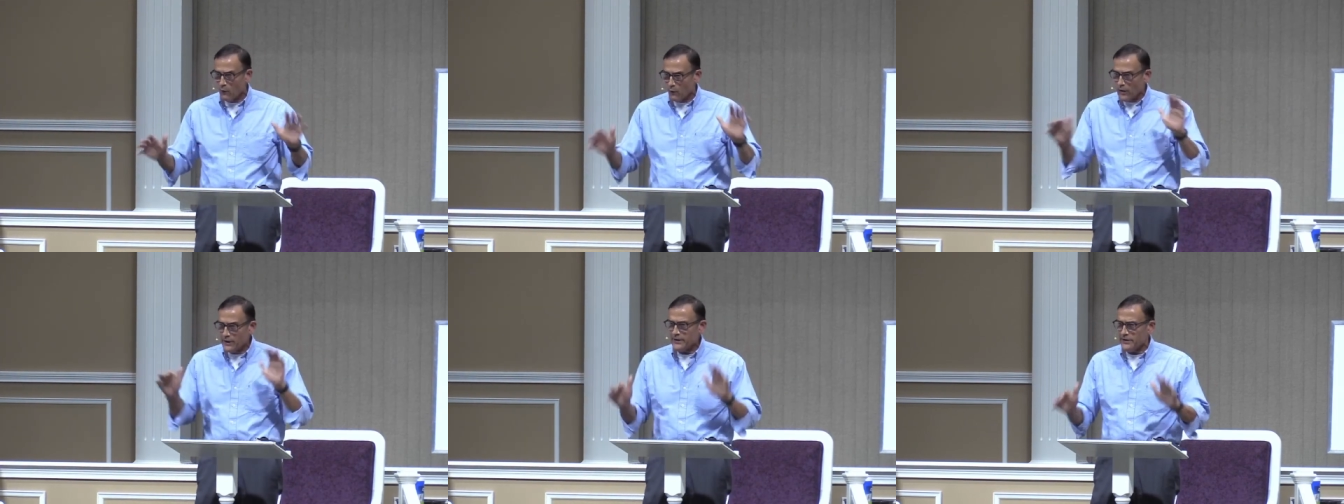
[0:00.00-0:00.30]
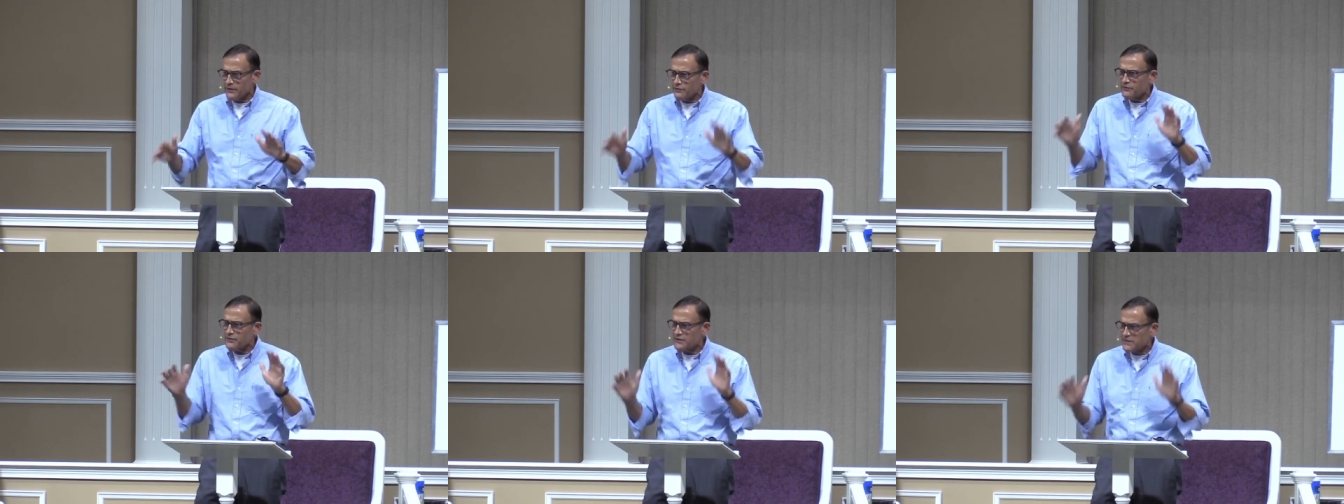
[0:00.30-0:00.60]
What do
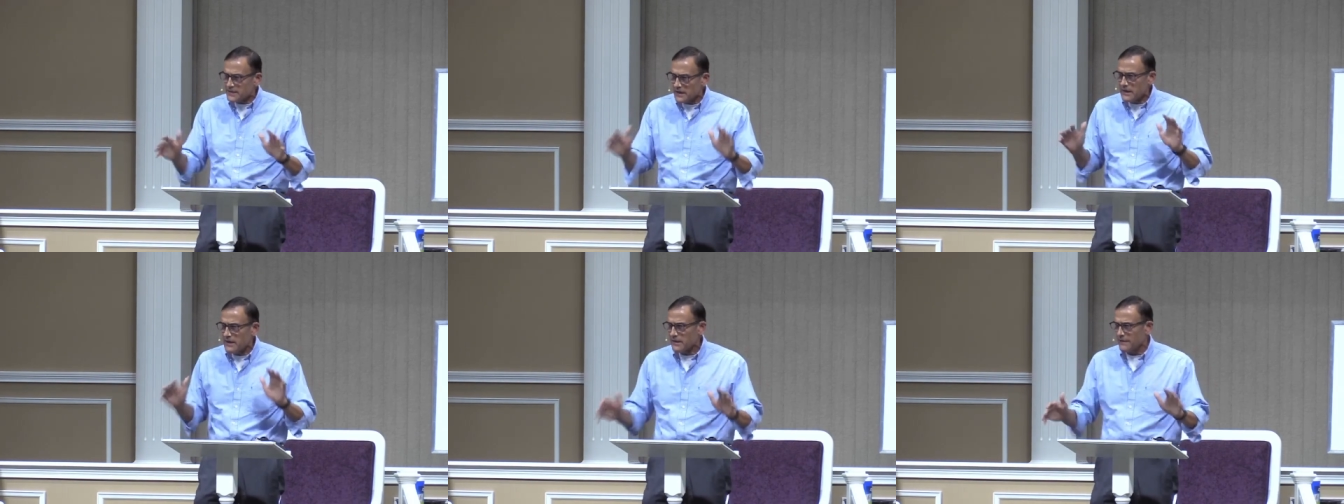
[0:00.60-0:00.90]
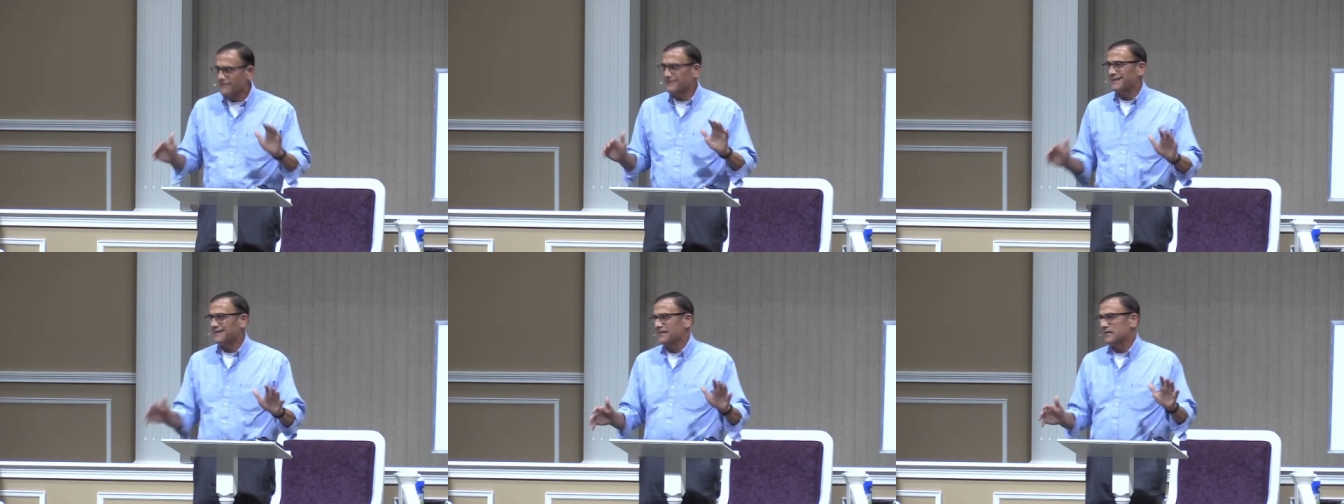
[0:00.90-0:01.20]
you see
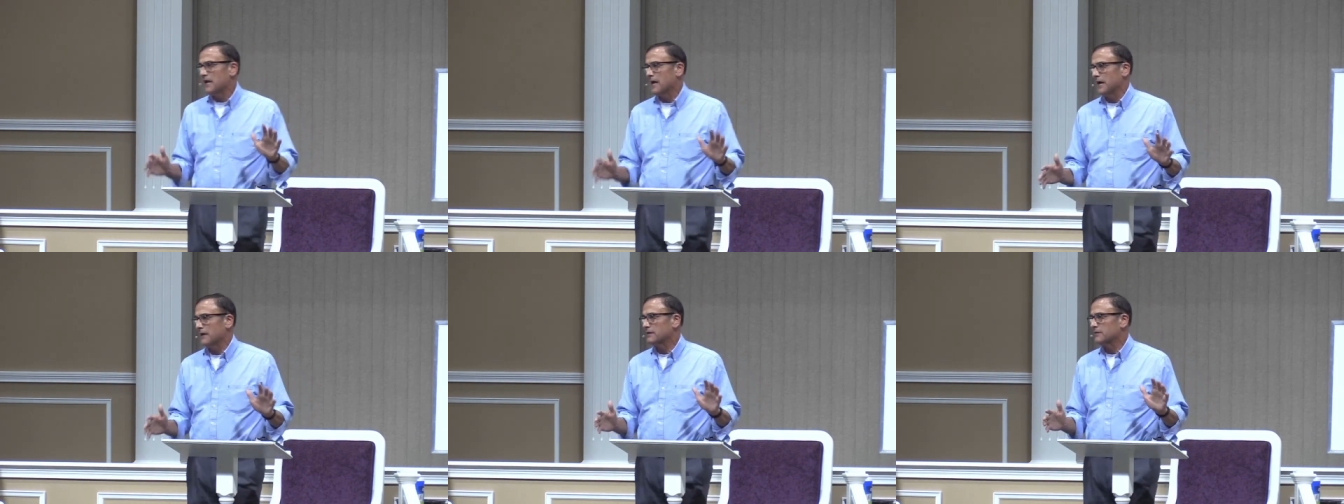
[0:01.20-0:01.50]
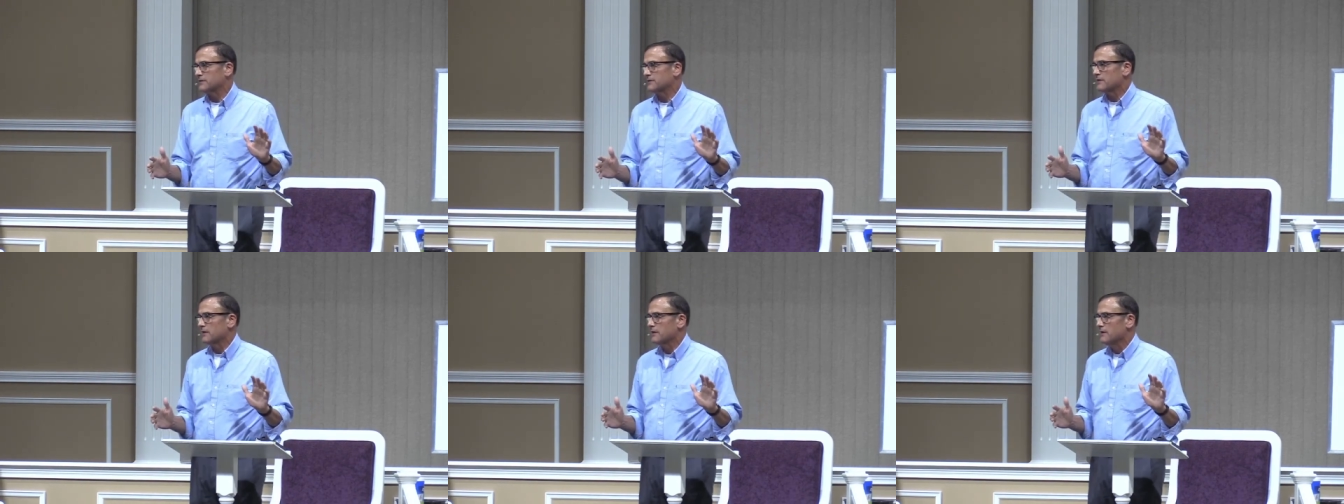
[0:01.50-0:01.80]
in the
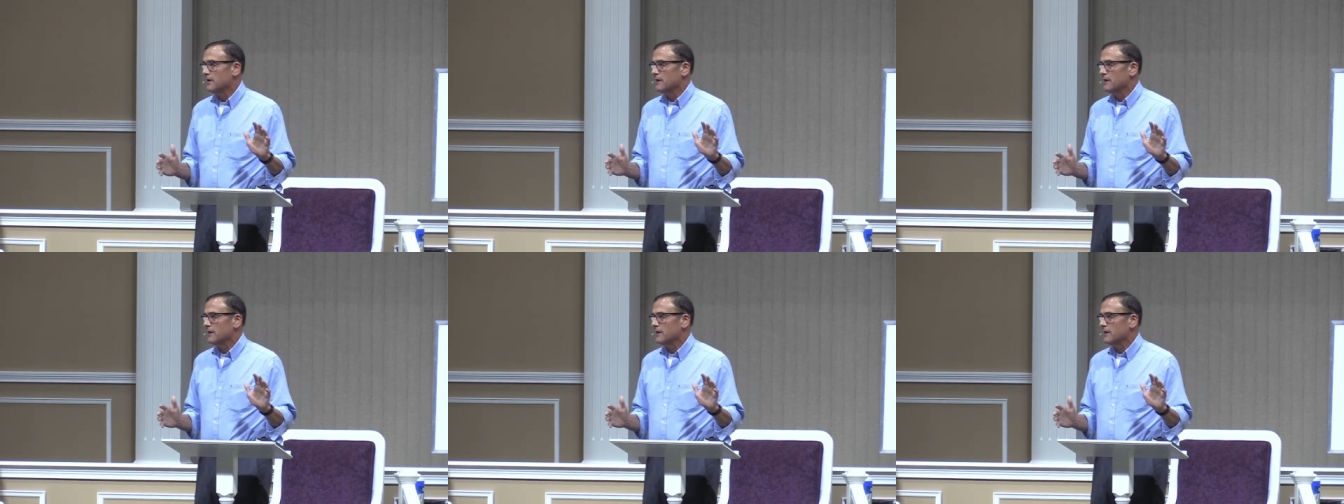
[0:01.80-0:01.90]
text?